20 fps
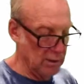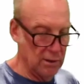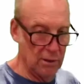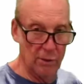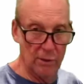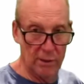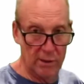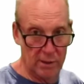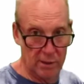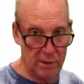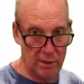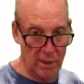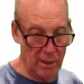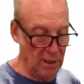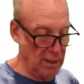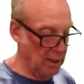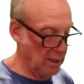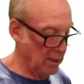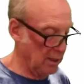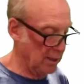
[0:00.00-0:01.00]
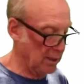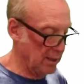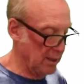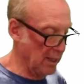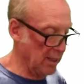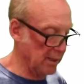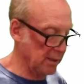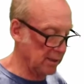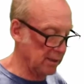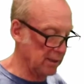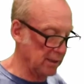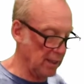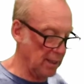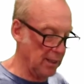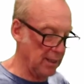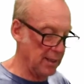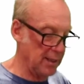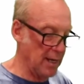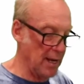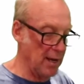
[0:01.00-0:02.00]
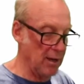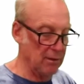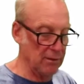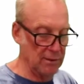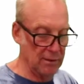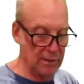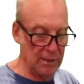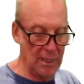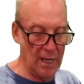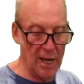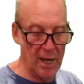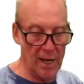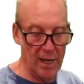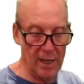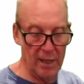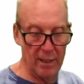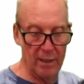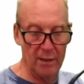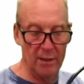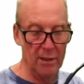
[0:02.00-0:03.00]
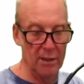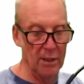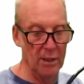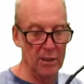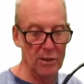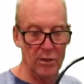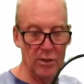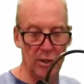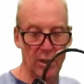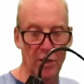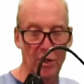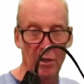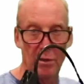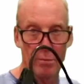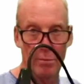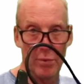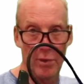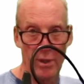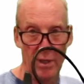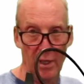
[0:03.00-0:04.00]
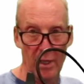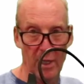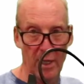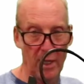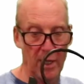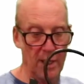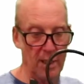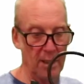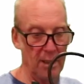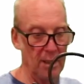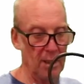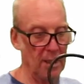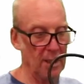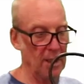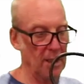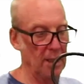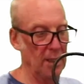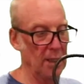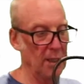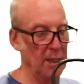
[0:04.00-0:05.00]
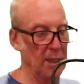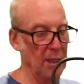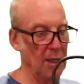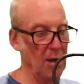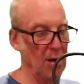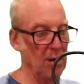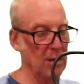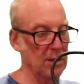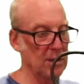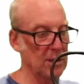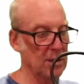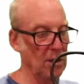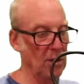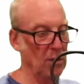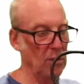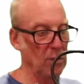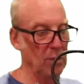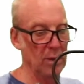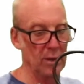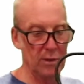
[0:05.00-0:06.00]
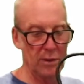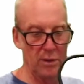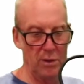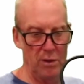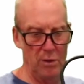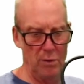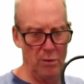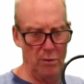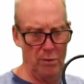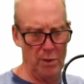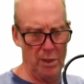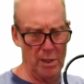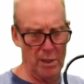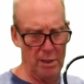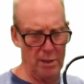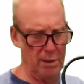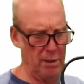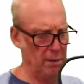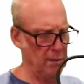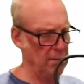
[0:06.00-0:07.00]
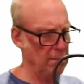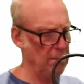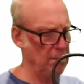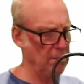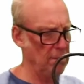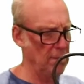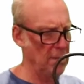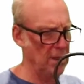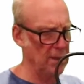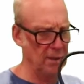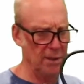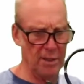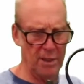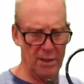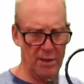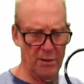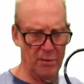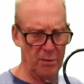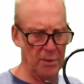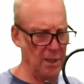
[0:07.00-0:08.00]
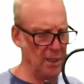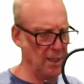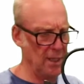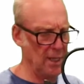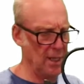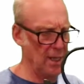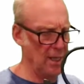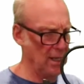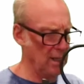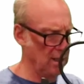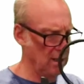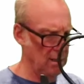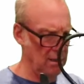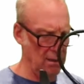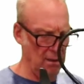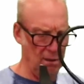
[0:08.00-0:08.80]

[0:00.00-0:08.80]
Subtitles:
So it does downside, chirp, and it also will do the 3D